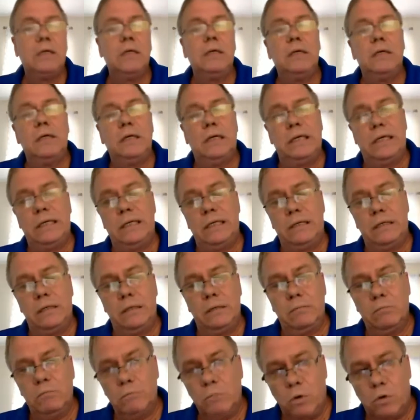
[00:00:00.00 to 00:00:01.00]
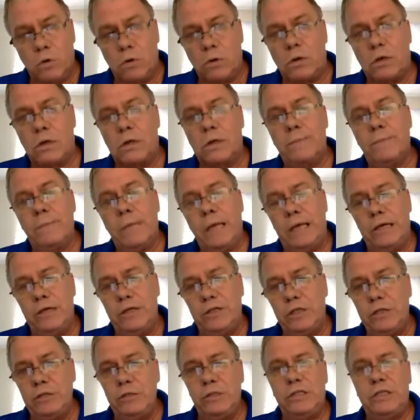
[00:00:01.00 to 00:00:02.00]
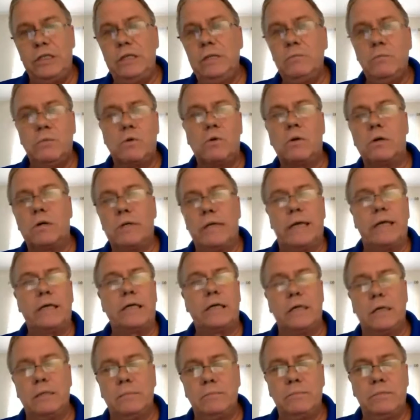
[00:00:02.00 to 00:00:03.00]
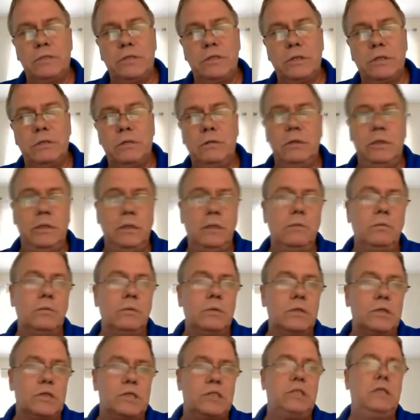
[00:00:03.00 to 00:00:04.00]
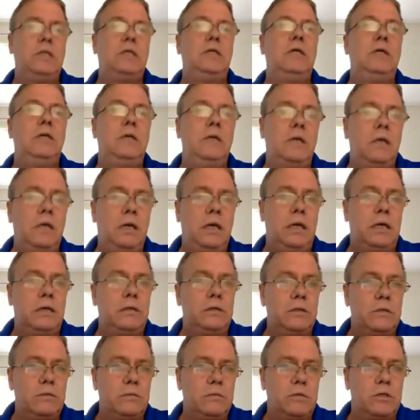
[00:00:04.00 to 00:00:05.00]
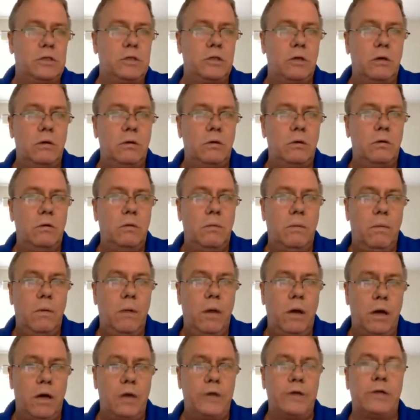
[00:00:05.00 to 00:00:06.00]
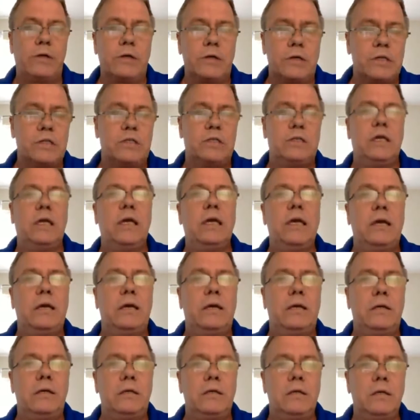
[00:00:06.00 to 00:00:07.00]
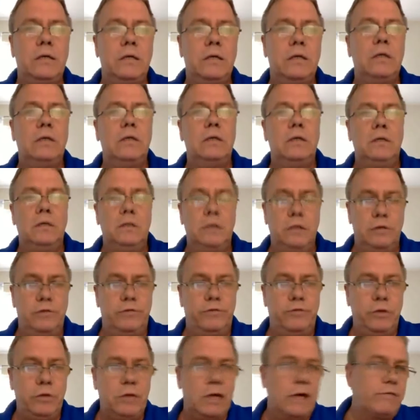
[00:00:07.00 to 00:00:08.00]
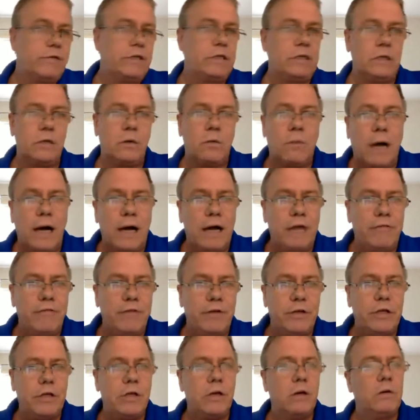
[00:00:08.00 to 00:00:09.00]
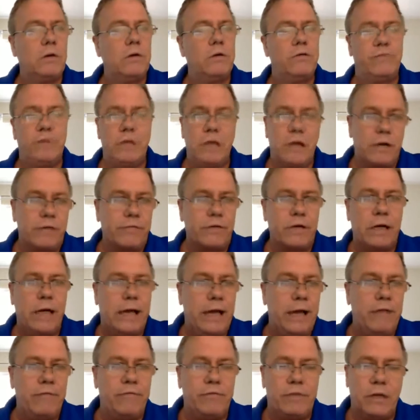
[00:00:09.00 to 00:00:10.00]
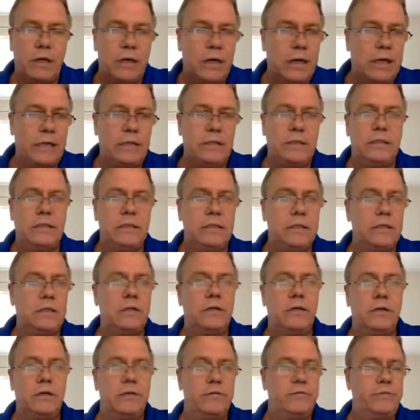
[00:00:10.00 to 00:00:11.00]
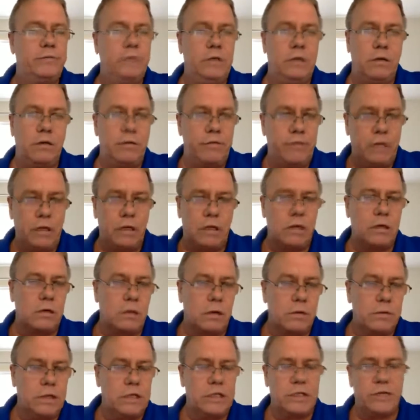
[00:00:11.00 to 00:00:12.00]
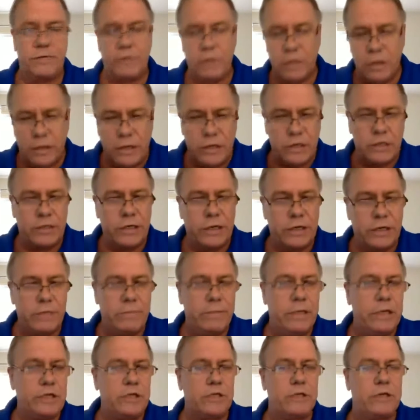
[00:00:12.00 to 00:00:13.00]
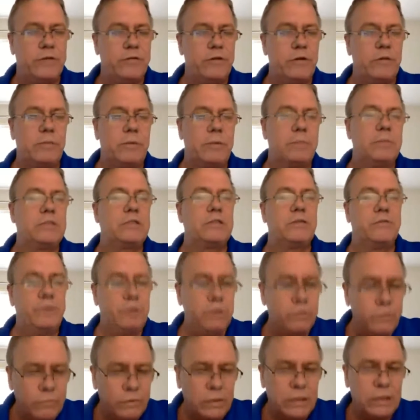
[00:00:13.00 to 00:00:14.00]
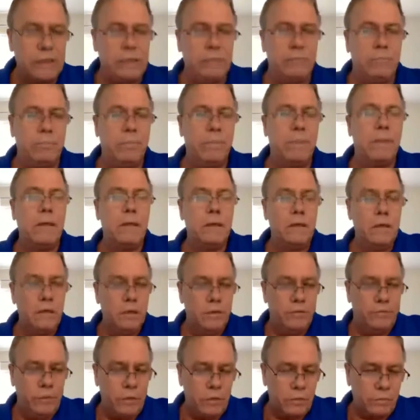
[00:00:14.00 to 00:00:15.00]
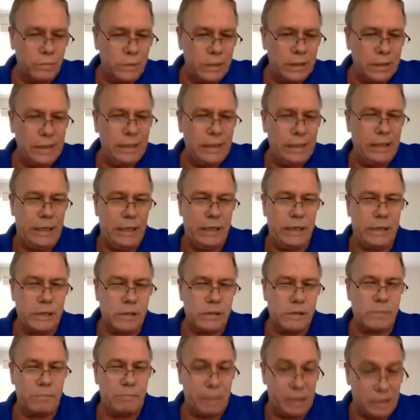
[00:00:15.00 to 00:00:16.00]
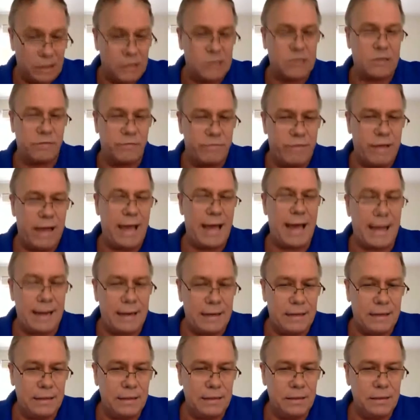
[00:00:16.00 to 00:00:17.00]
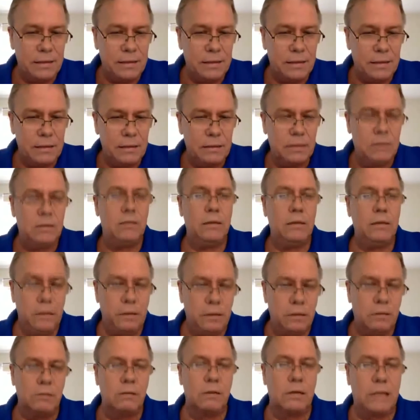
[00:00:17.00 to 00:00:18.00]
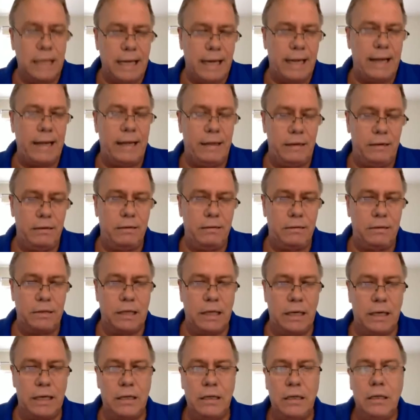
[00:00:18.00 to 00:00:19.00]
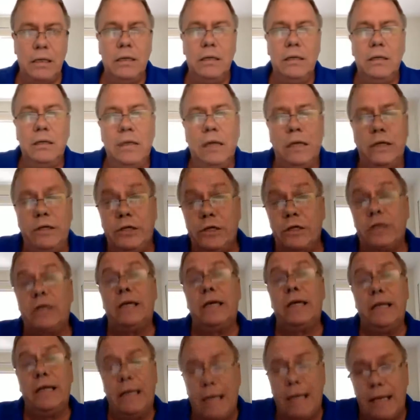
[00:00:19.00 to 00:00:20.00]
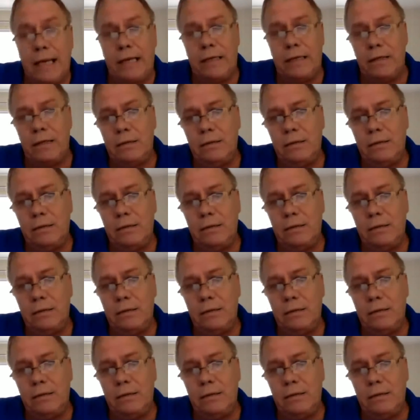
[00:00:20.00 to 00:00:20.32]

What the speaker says: And more, as you see more that comes, you will see and so understand. If you ever did a why video, if you ever have the idea of, you know, Think and Grow Rich, if you understand your major definite purpose, if you're really here because of that, you'll get it, okay? And you're gonna get it.